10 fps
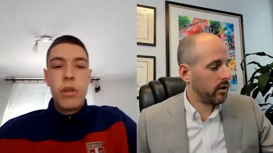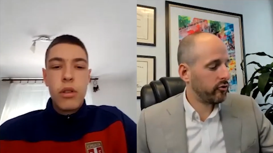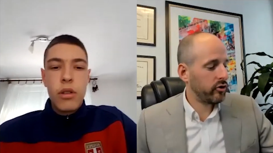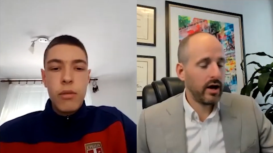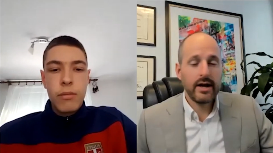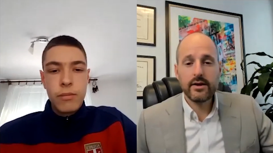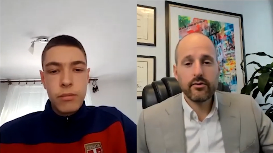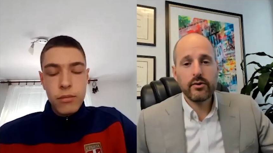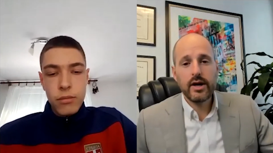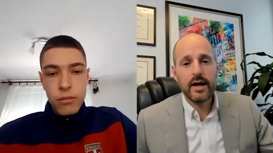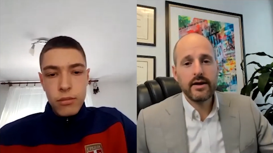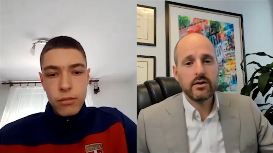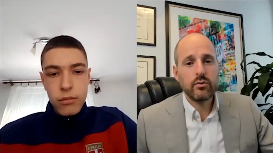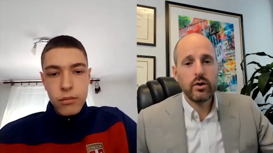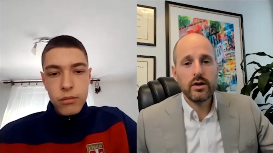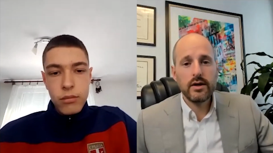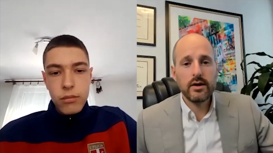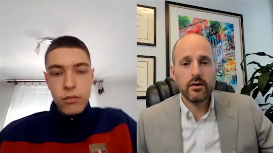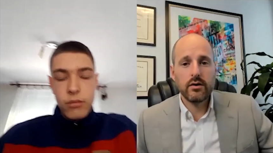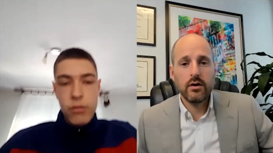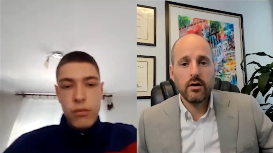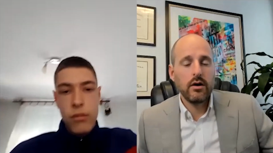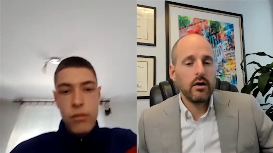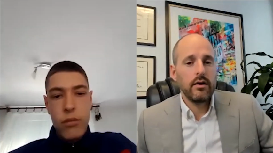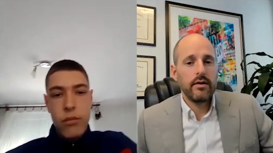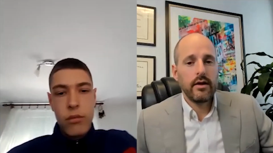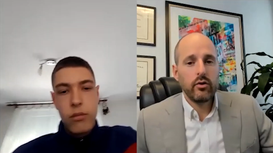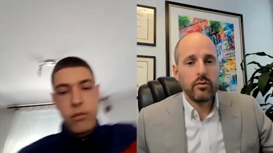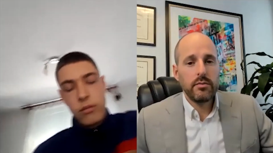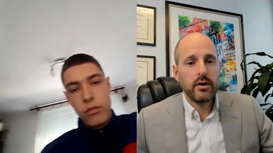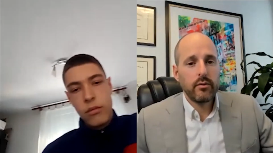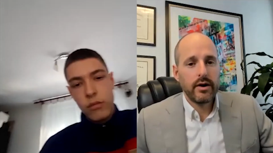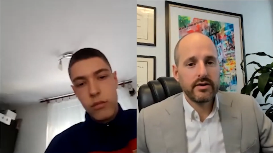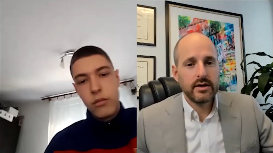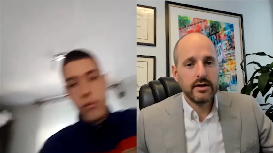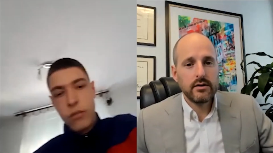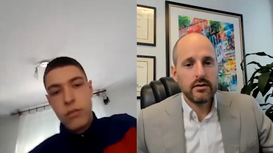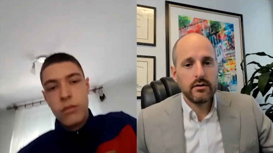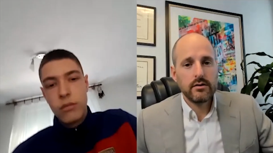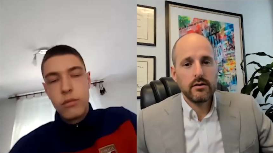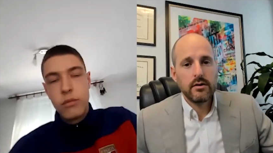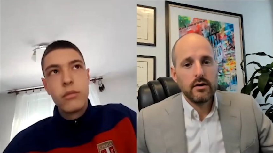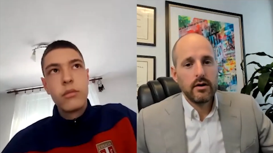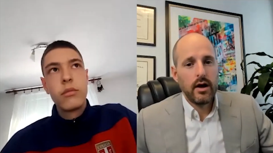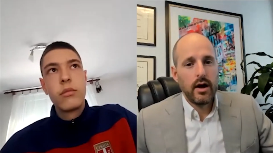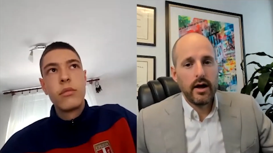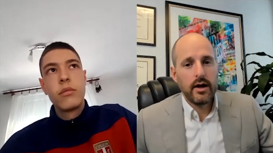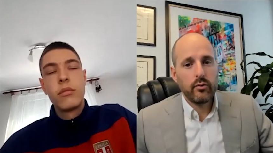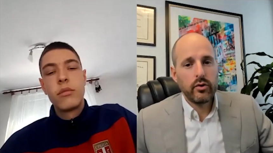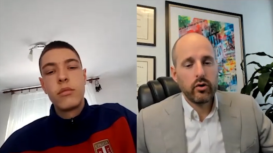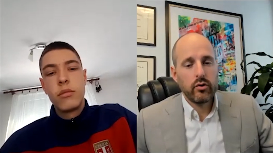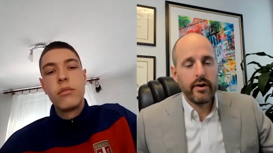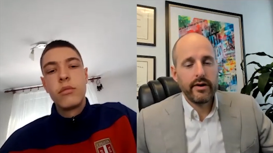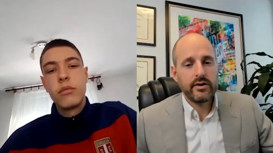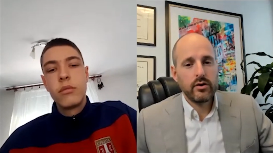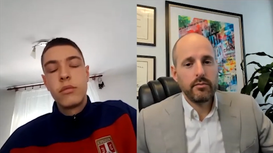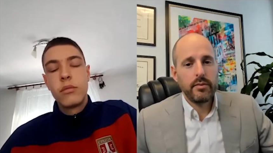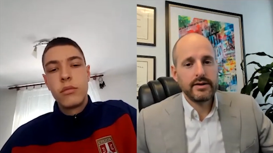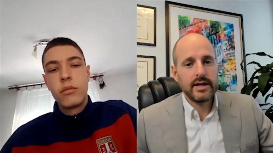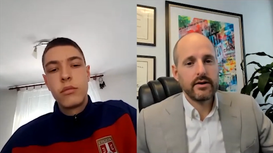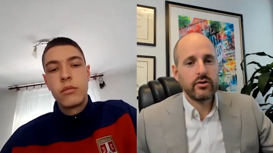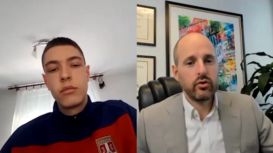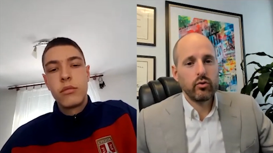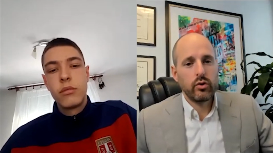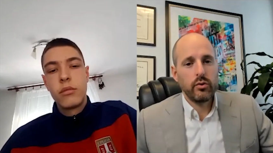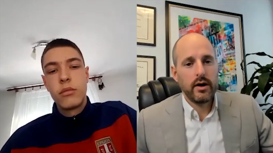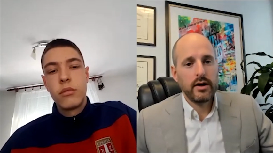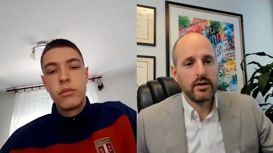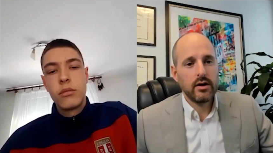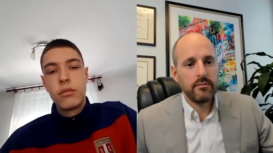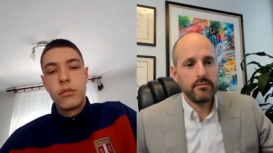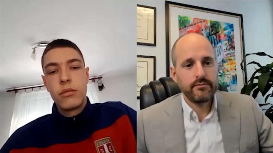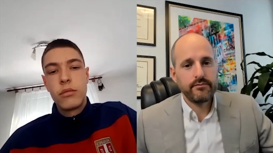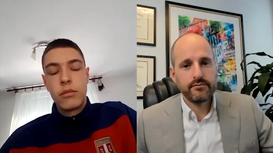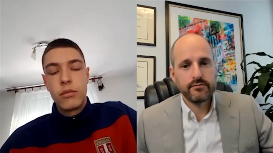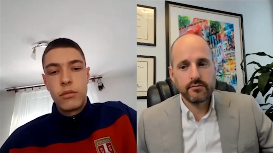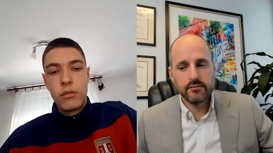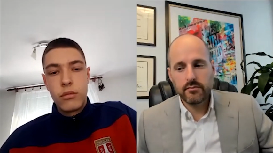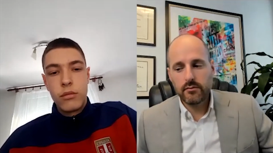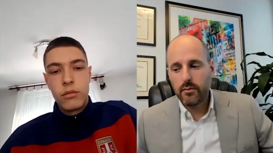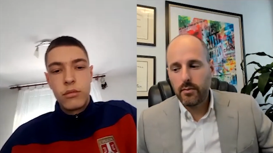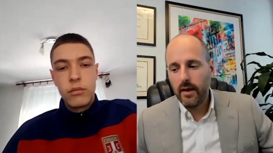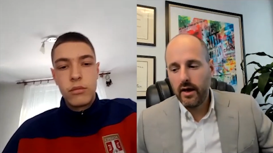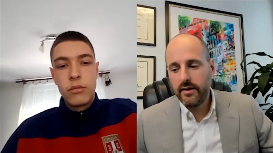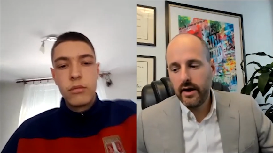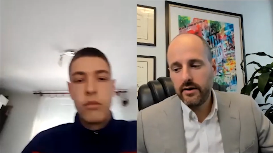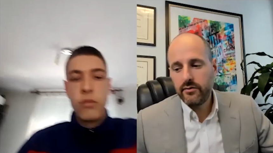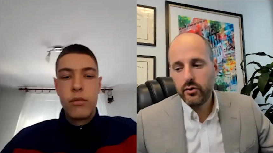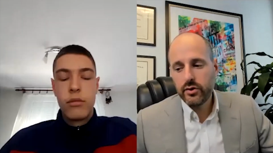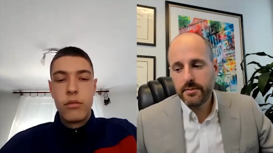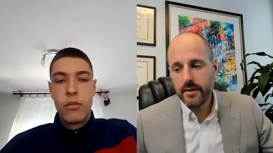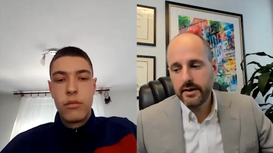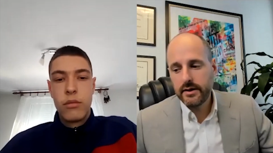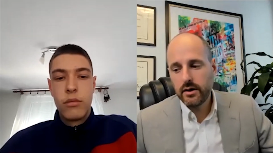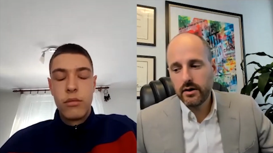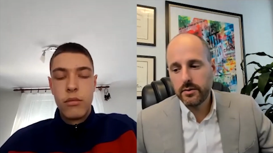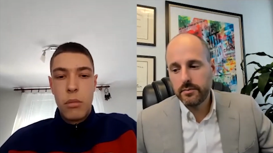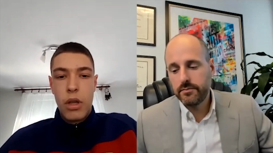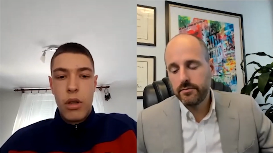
Speaker 1: 183 days in 1 year, then you would be a resident. And when you're a resident, you pay tax on your worldwide income. And then if you spend over